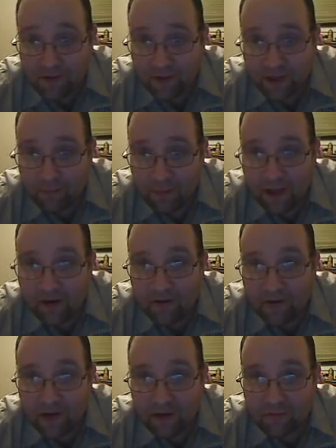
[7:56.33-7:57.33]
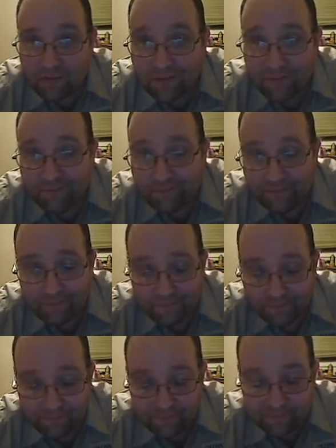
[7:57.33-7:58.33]
after first of the
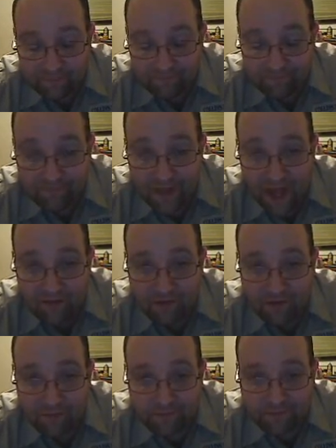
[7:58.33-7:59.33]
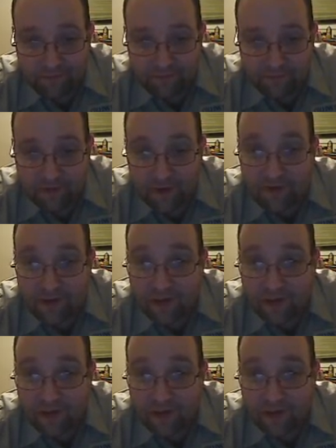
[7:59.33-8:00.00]
month, you know, I know it's going to pick back up. But